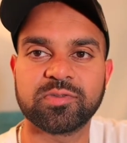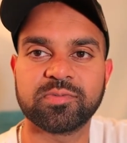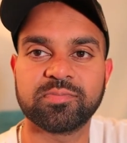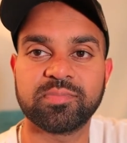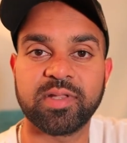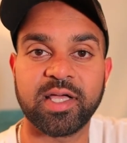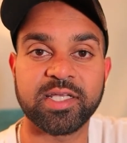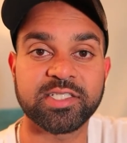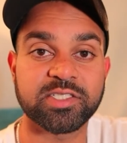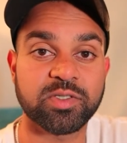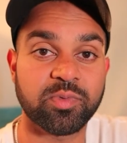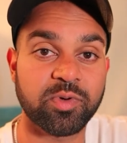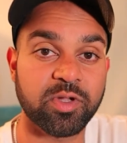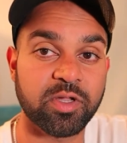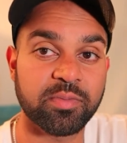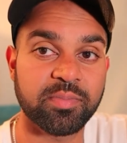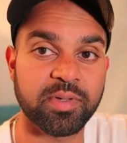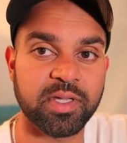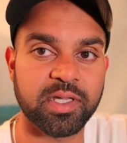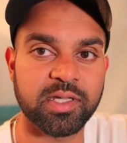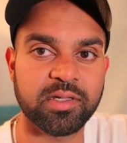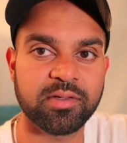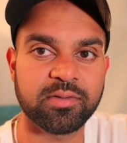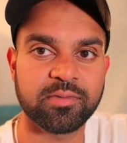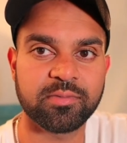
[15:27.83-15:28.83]
place I want to
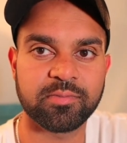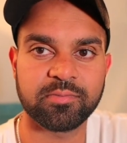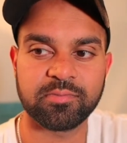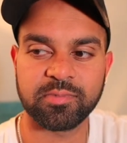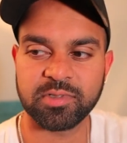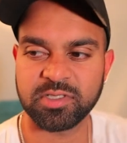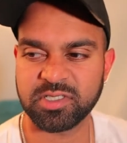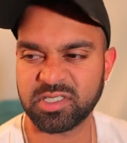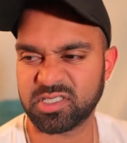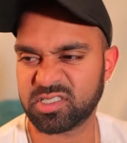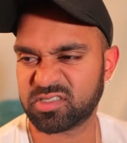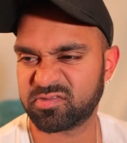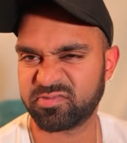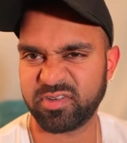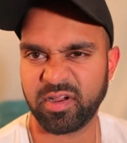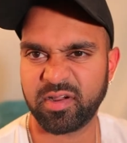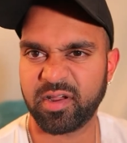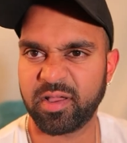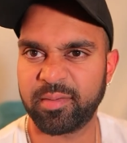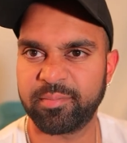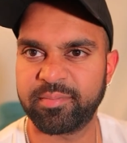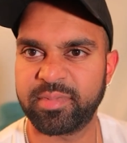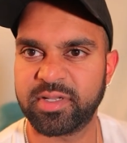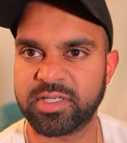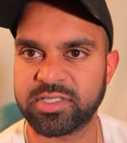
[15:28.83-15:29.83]
be, which is very
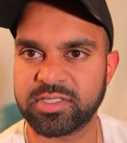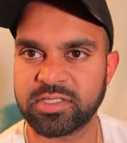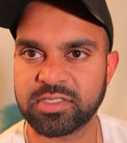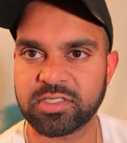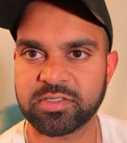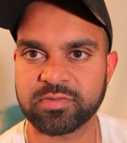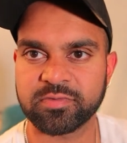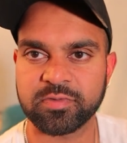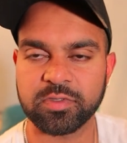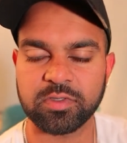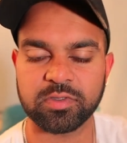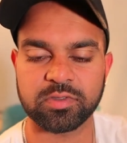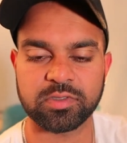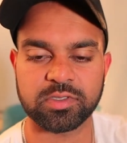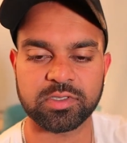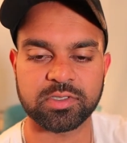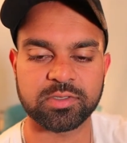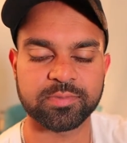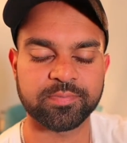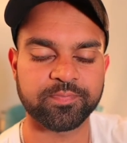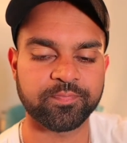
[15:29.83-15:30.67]
ambitious, of course,